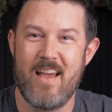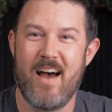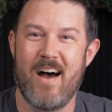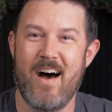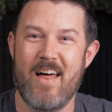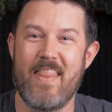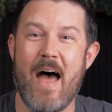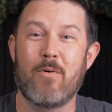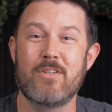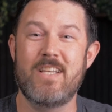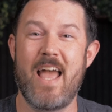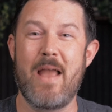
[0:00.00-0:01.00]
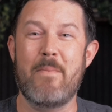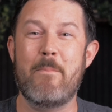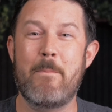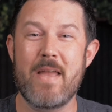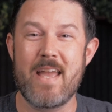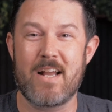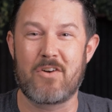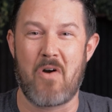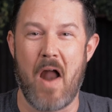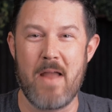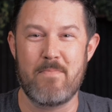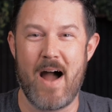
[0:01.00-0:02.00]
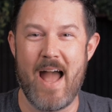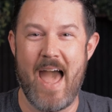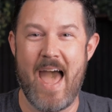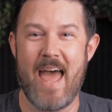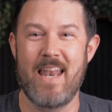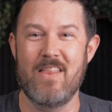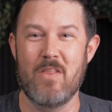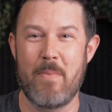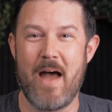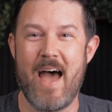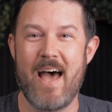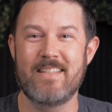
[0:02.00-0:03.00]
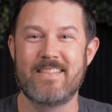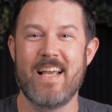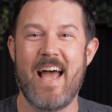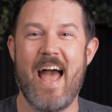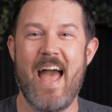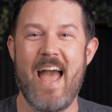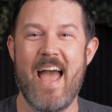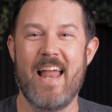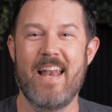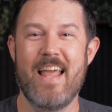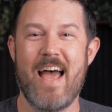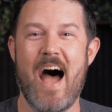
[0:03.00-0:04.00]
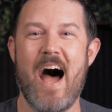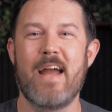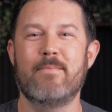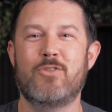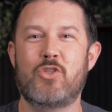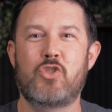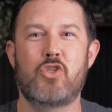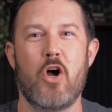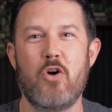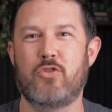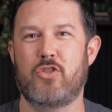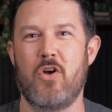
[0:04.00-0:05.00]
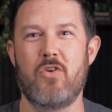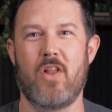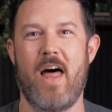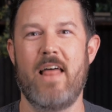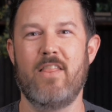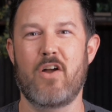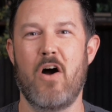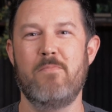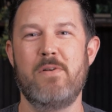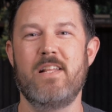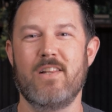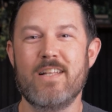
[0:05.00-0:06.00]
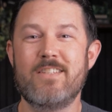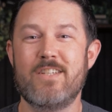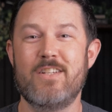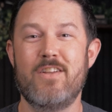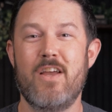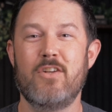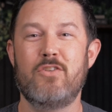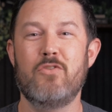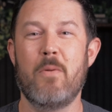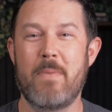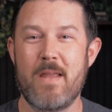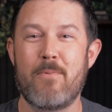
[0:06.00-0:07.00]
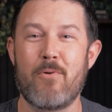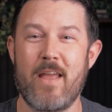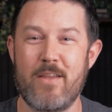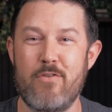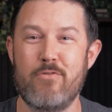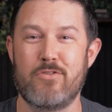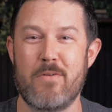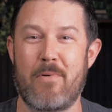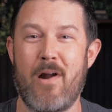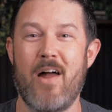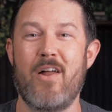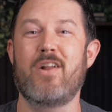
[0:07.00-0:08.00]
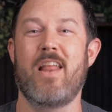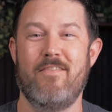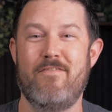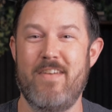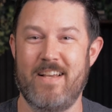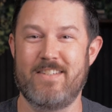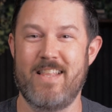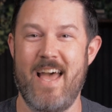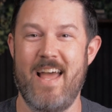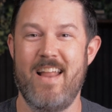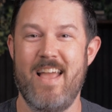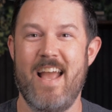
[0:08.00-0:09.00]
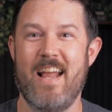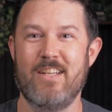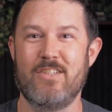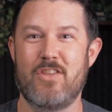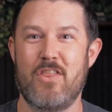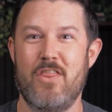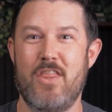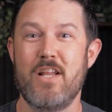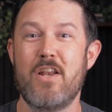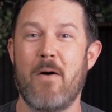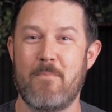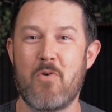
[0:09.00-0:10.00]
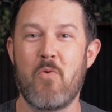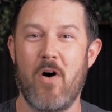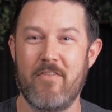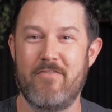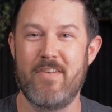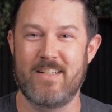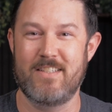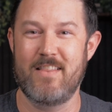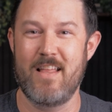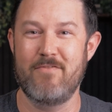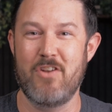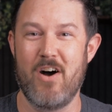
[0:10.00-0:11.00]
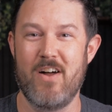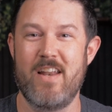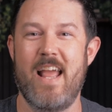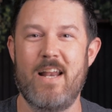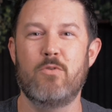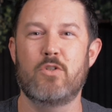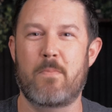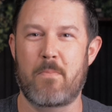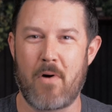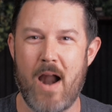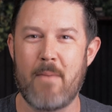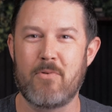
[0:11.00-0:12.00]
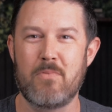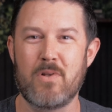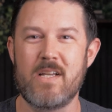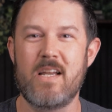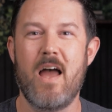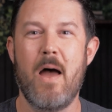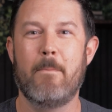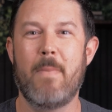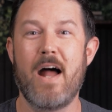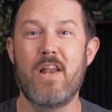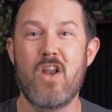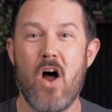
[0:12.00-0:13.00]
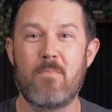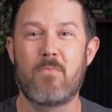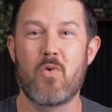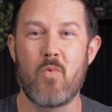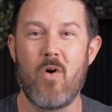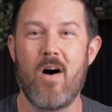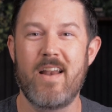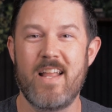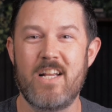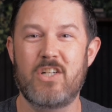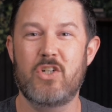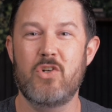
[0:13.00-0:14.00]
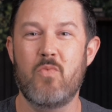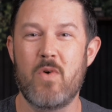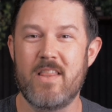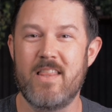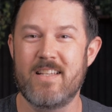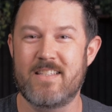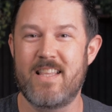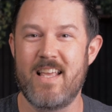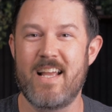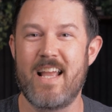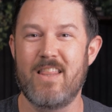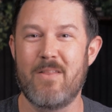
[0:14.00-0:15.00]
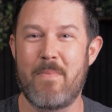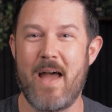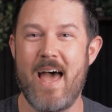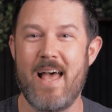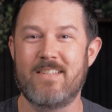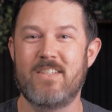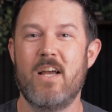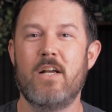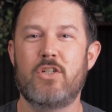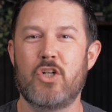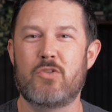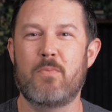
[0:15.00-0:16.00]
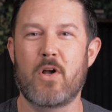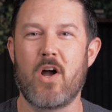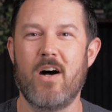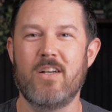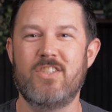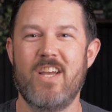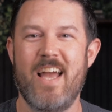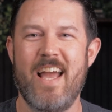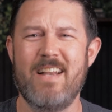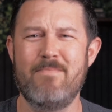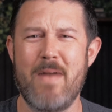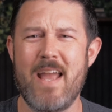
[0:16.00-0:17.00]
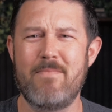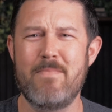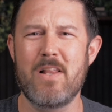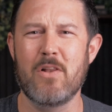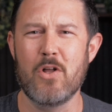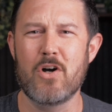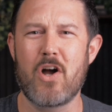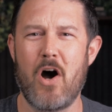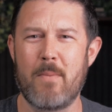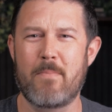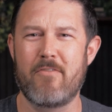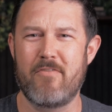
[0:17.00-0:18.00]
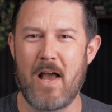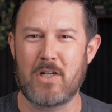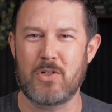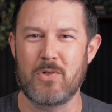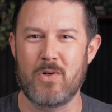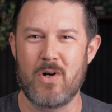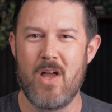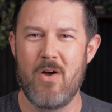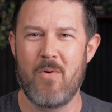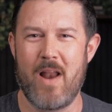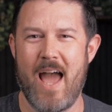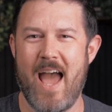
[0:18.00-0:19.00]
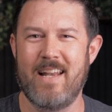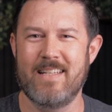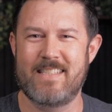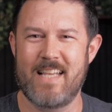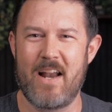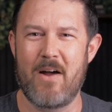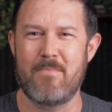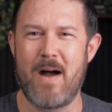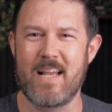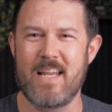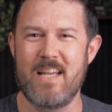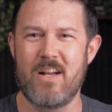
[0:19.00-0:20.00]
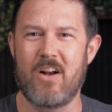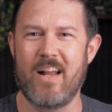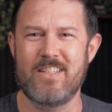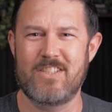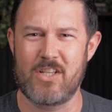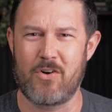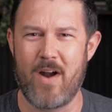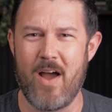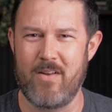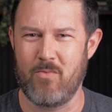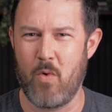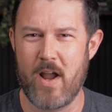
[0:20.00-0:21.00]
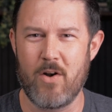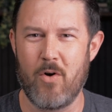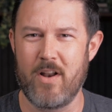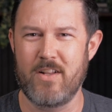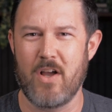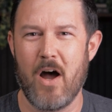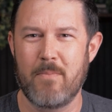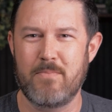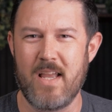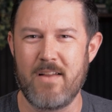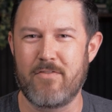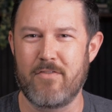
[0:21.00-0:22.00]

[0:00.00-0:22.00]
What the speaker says: That was a big gripe I had in the past, and I am so glad the company listened to the people that use the product and fixed that. It is the number one fix that they've done, and it was probably my number one issue with this thing in the past, just because it made me look unprofessional when I had to set up my gear and sit around and wait on it to update for